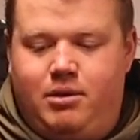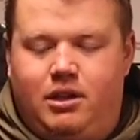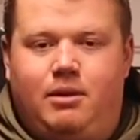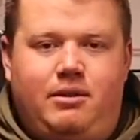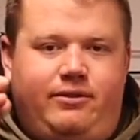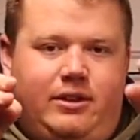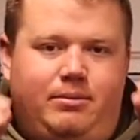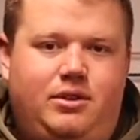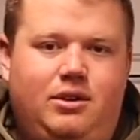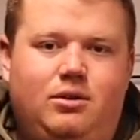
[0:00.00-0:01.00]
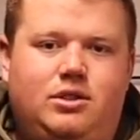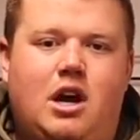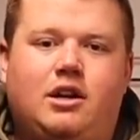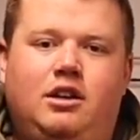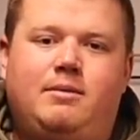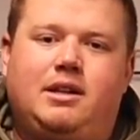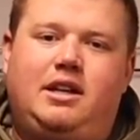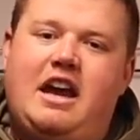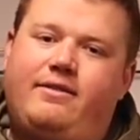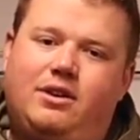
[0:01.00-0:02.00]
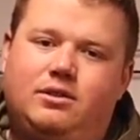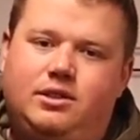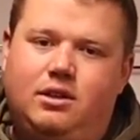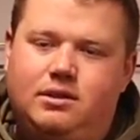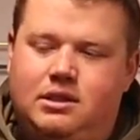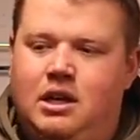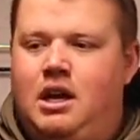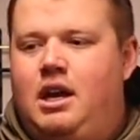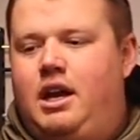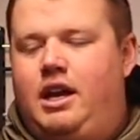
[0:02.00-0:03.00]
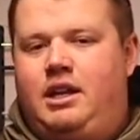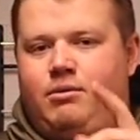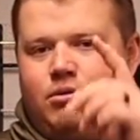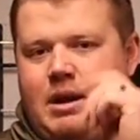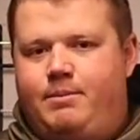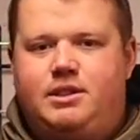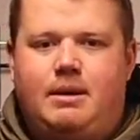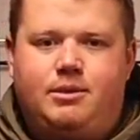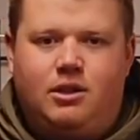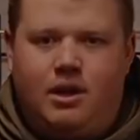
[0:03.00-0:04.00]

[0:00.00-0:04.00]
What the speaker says: but let me flip to talking about the Afco Suits, and then we'll wrap this episode